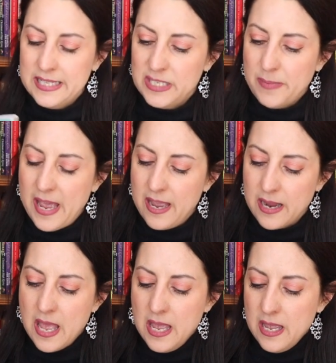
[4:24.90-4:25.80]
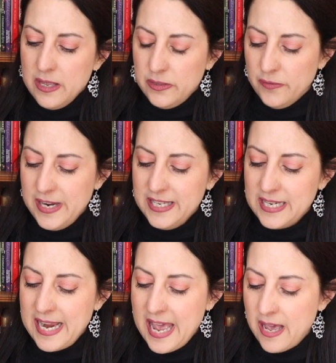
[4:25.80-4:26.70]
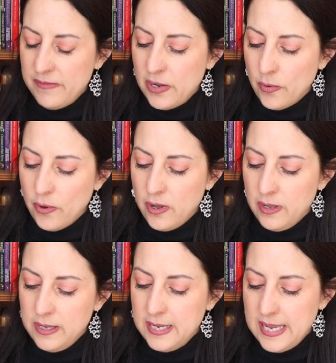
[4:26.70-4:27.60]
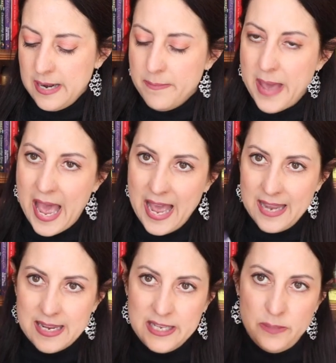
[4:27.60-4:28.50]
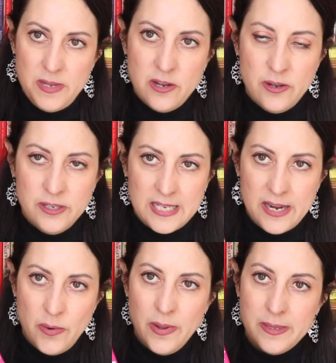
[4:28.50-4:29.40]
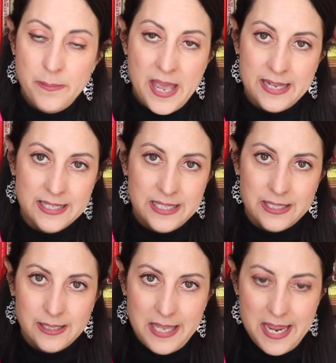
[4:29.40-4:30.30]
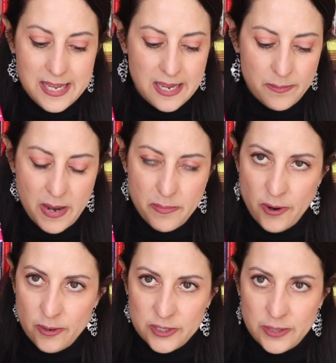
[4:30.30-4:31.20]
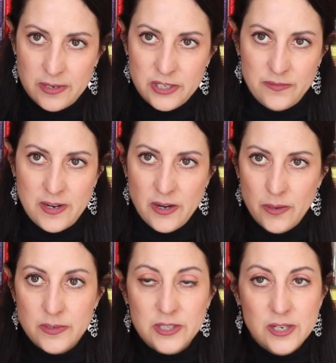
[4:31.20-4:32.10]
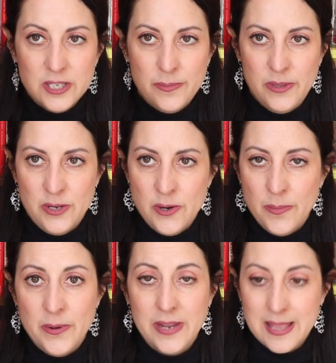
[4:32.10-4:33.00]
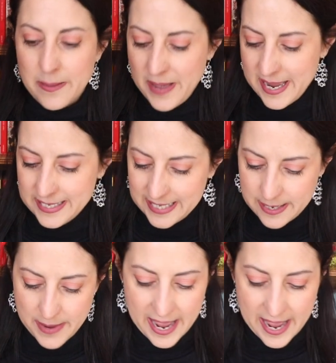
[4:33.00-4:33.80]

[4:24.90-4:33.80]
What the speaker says: in this bag. The reason I have it all in a bag is because I don't want the pens to leak in my purse. So I just figured it was good to put the notebook and the pens in a